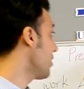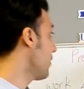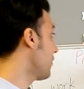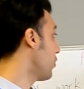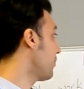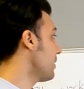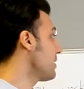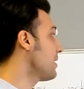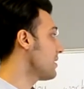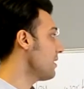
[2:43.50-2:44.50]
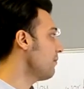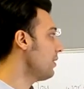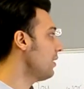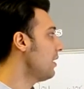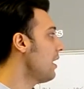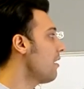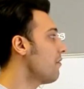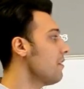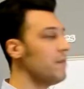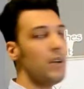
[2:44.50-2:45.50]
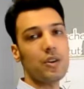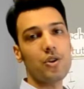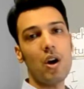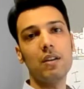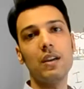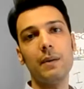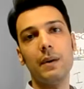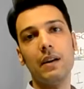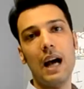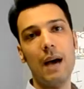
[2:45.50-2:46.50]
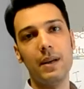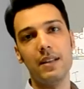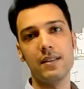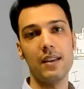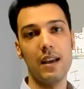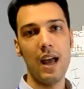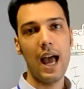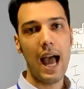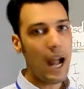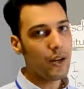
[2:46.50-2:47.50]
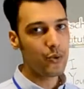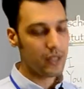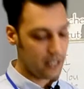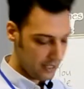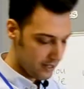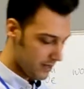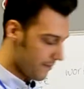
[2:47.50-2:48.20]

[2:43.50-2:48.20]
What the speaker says: for present simple when we are talking about habits and routines.